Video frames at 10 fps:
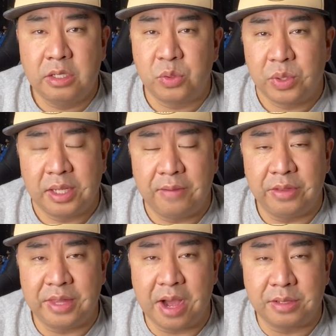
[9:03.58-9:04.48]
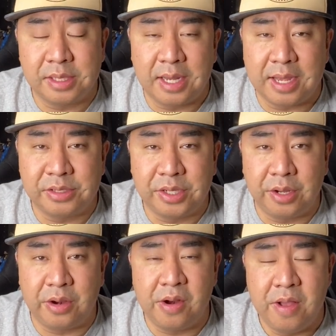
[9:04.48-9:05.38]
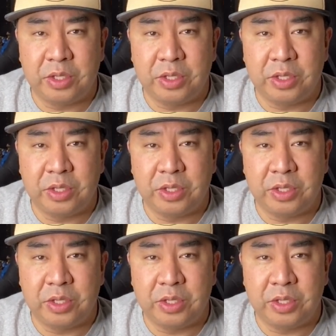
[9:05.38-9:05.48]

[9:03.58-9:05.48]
to 11,000 last year,